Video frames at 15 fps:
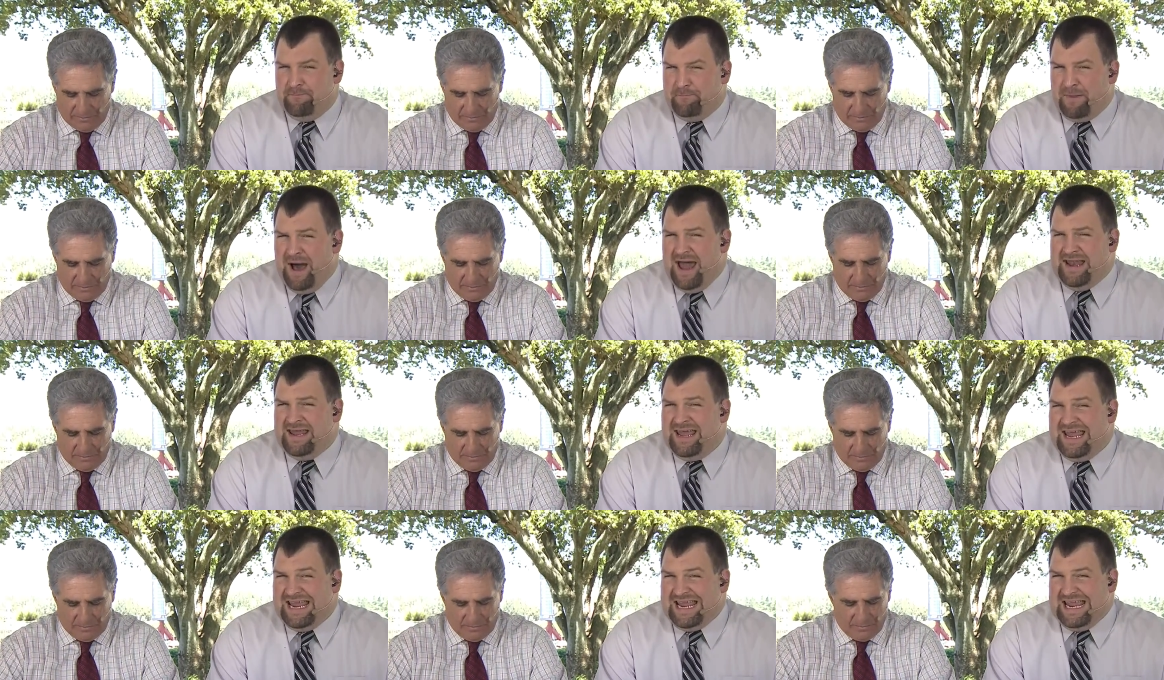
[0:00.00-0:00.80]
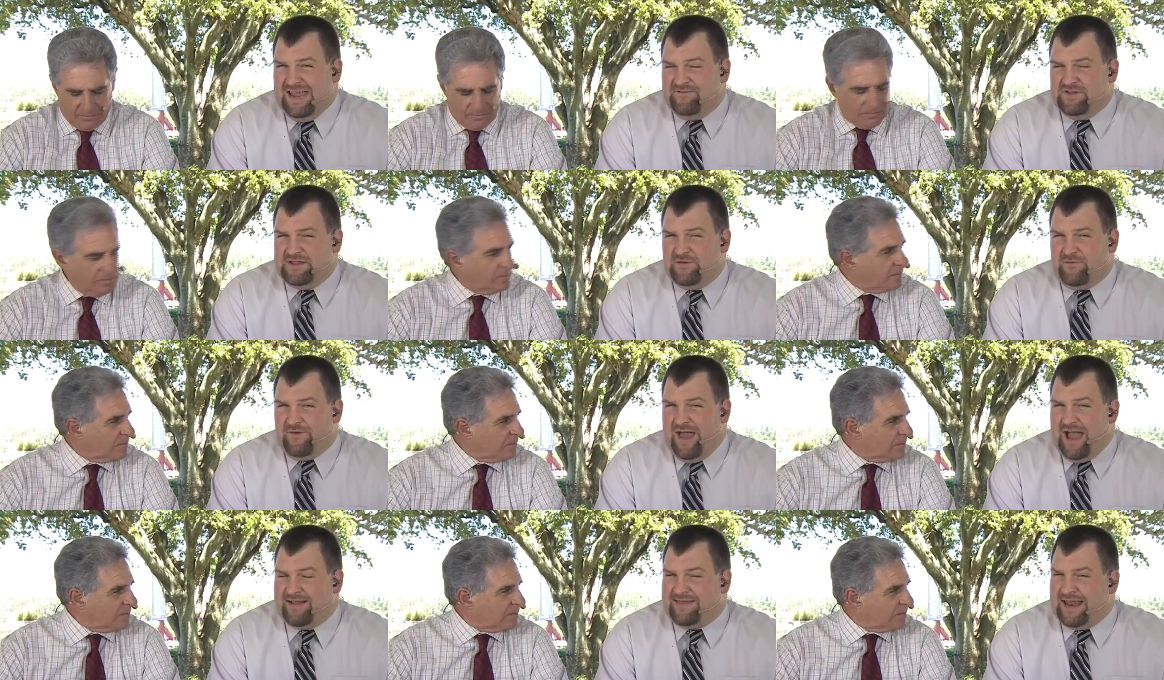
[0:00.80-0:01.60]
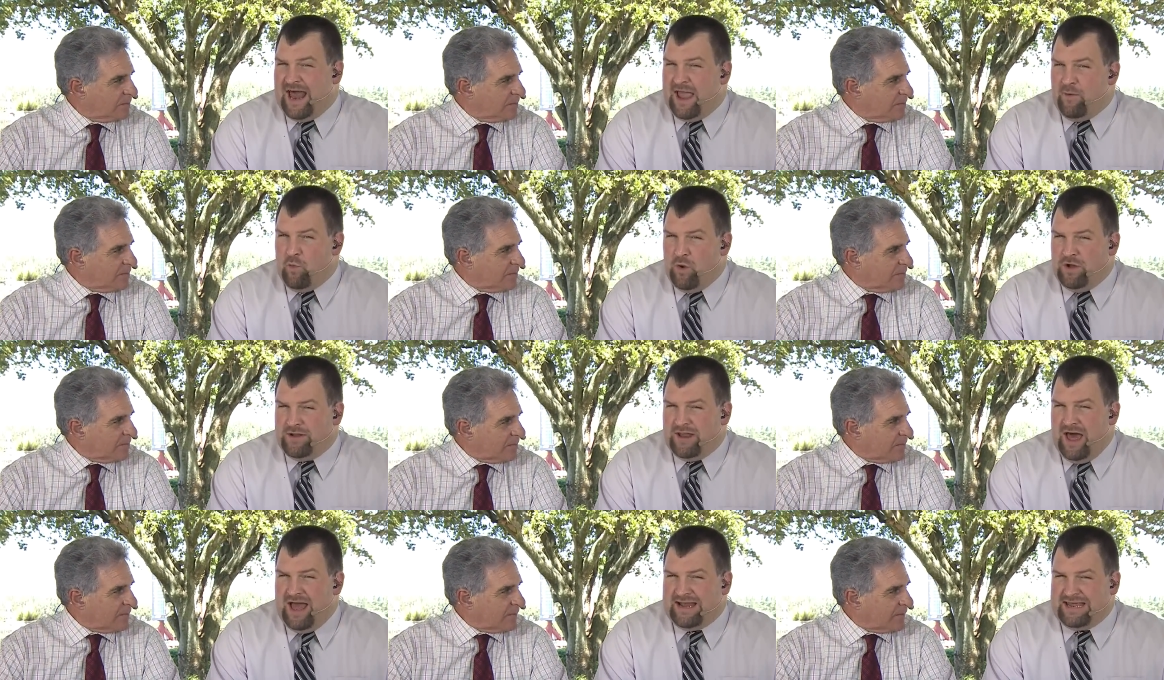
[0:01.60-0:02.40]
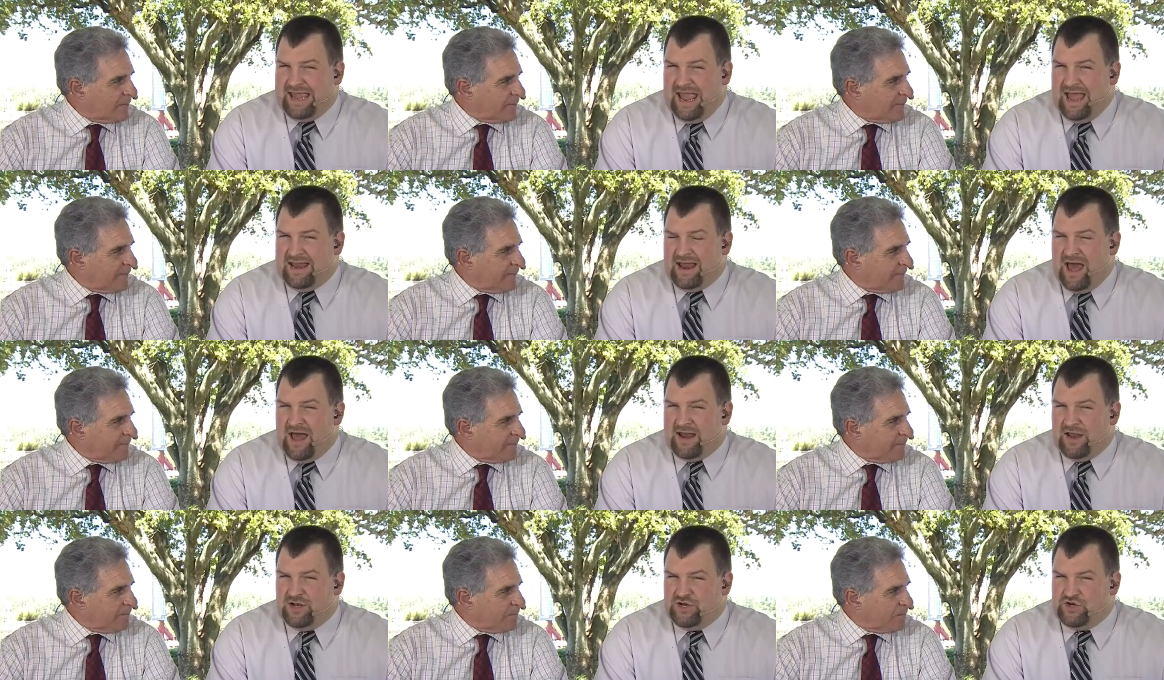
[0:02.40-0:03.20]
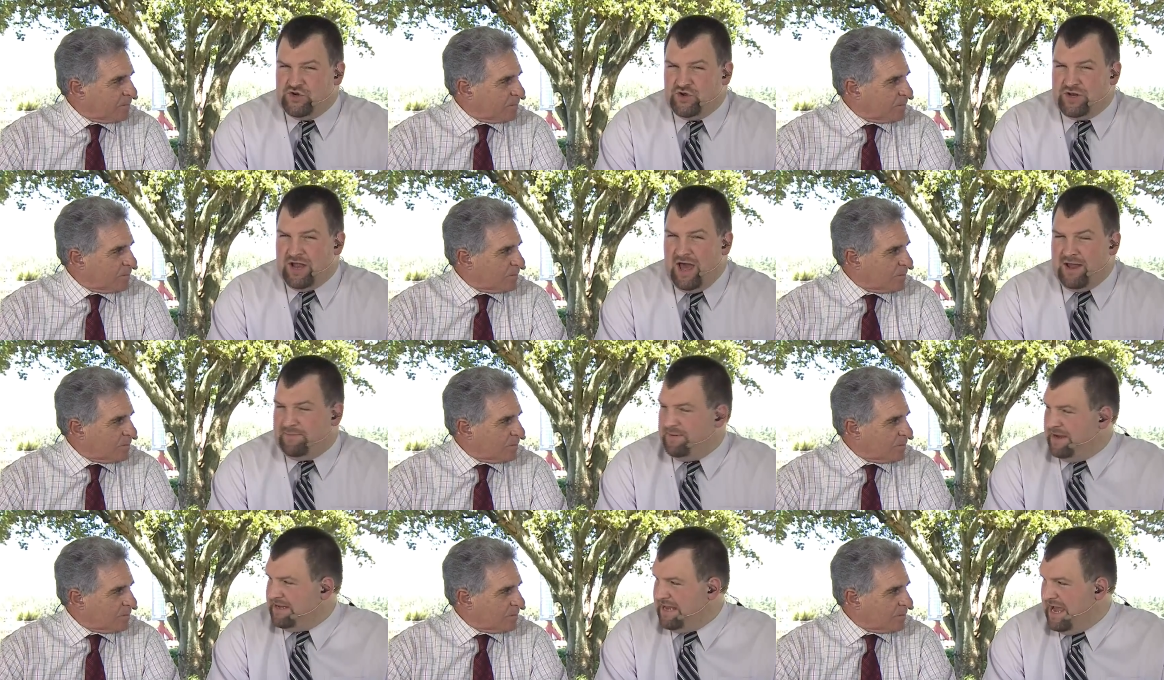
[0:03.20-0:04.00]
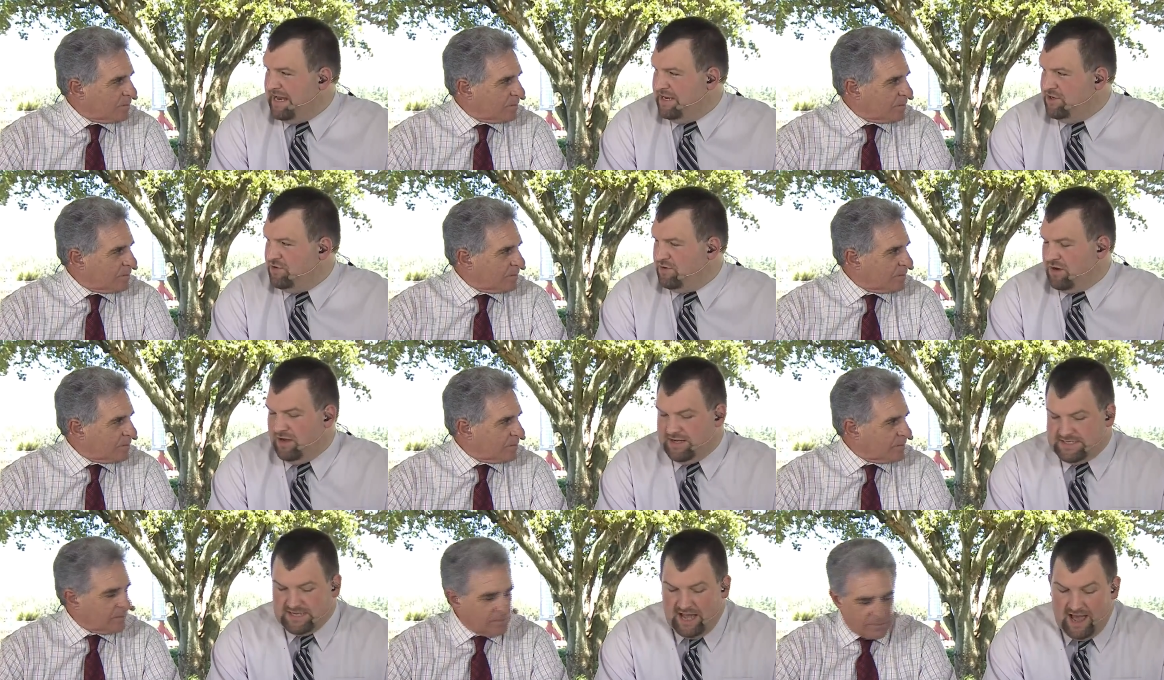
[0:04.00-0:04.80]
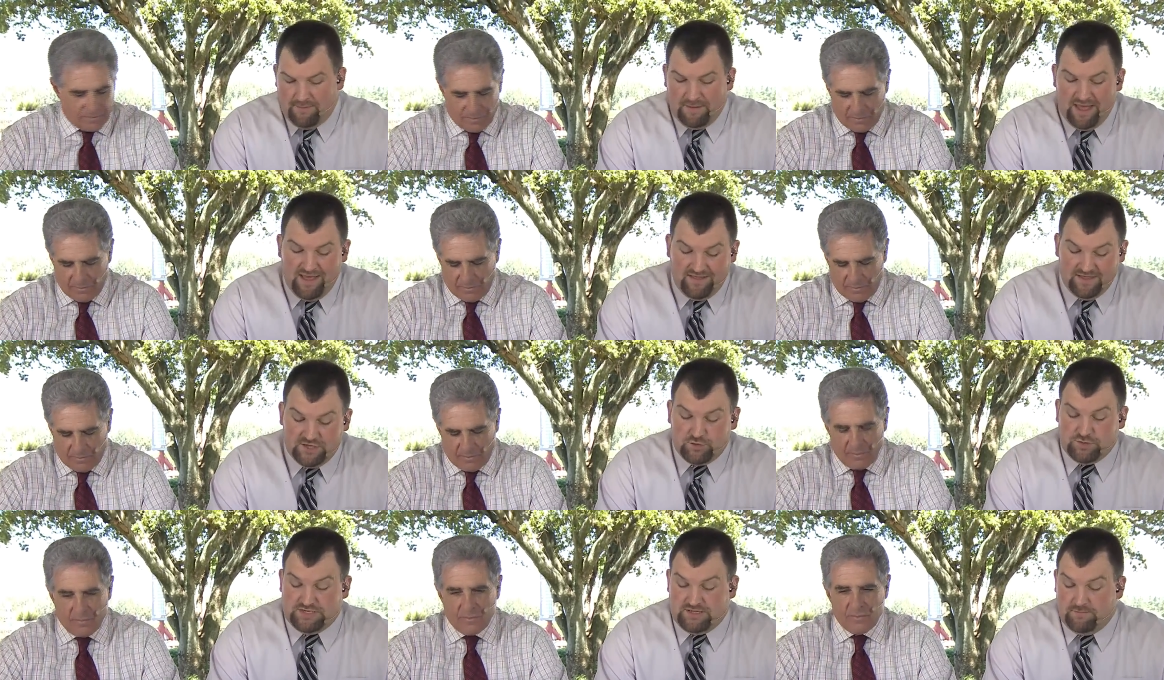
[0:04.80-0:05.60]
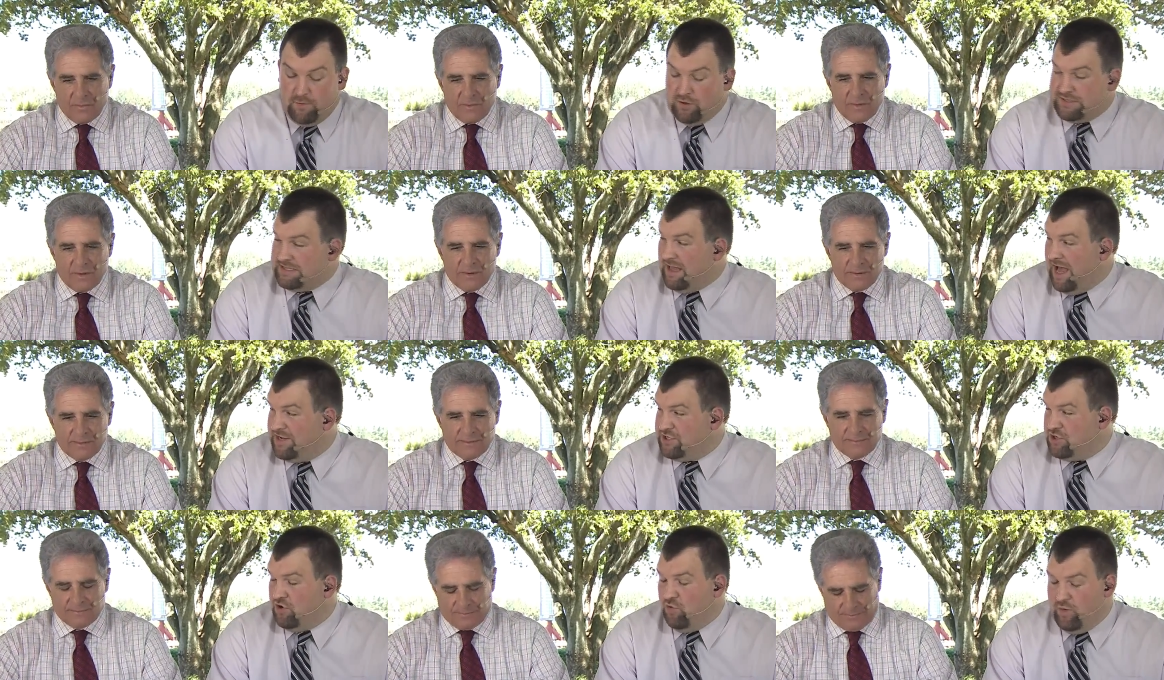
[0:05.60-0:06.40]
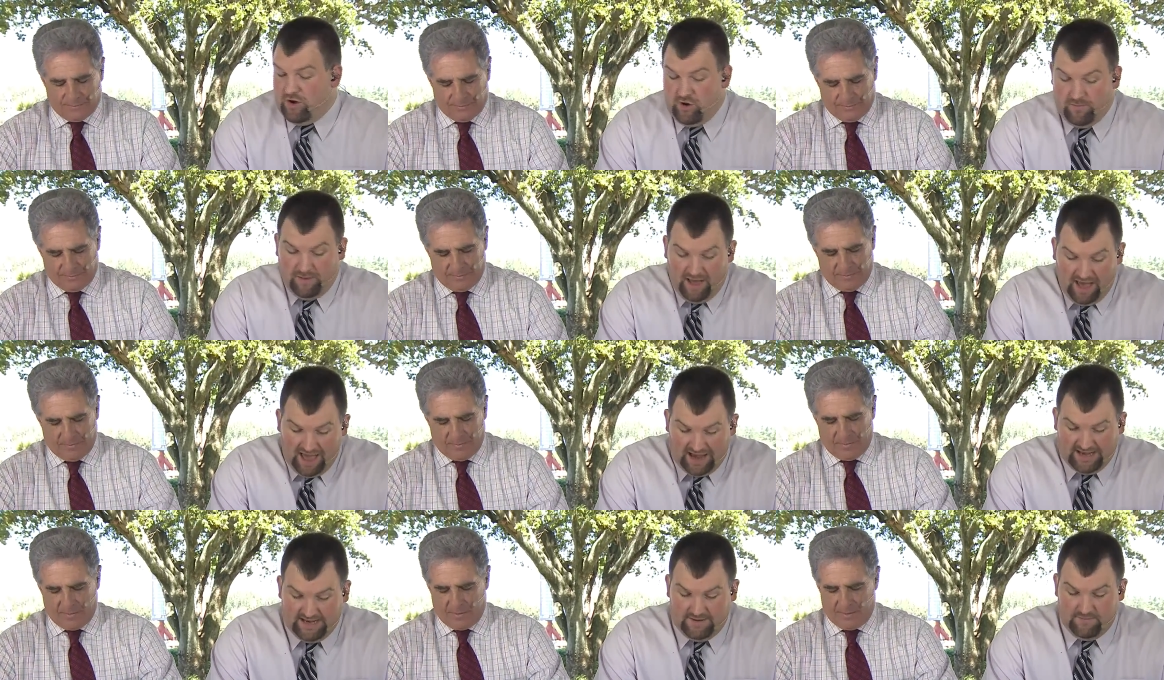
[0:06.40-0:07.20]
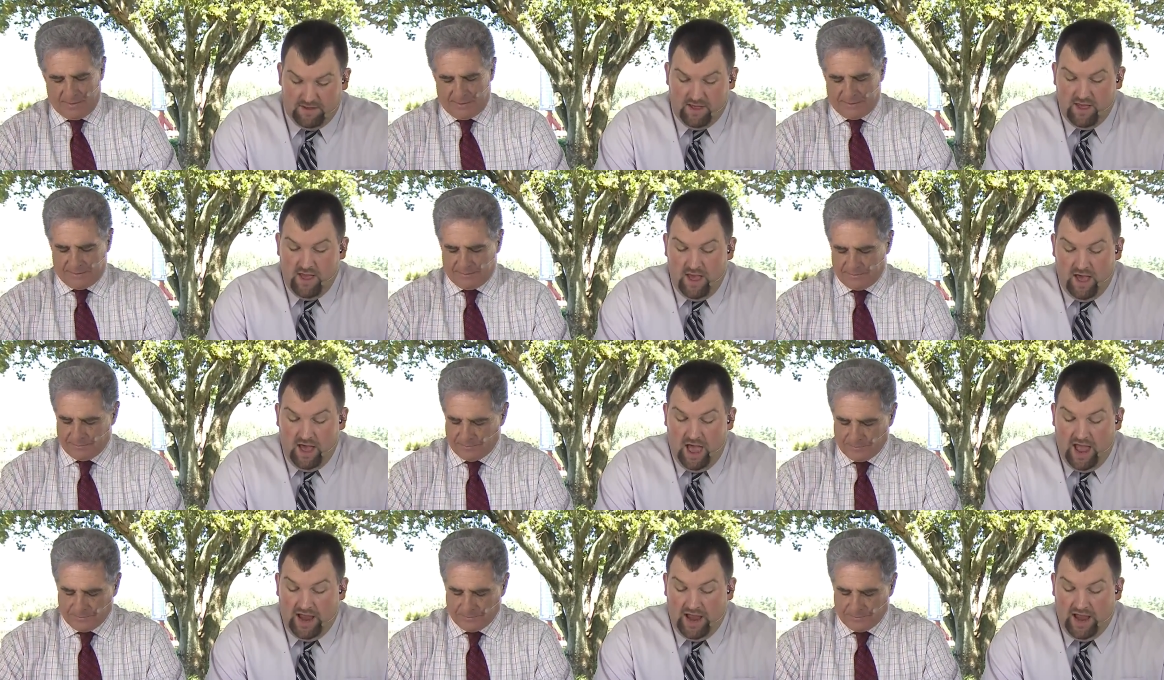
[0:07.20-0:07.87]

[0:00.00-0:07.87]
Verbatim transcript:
Speaker 1: But given the fact that I will not, cannot, and should not pick Daddy Duke on top, this was the most logical winner behind him. Uh, I